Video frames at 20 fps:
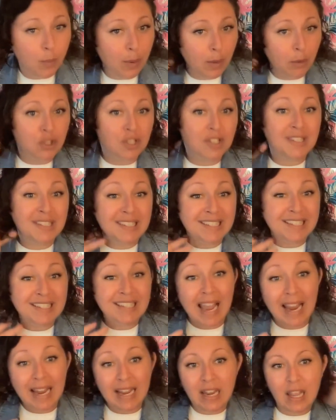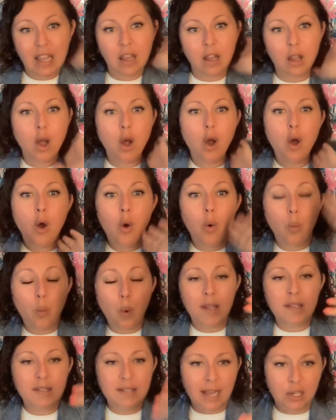We were just deciding
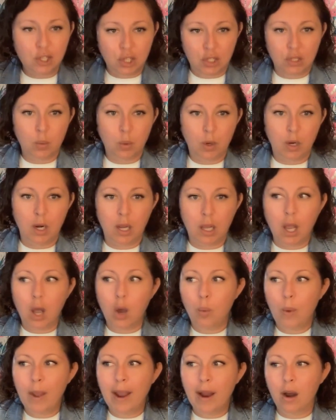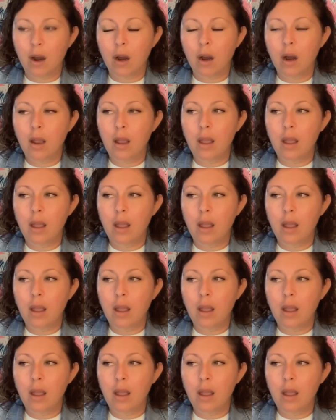what sections were going to go where.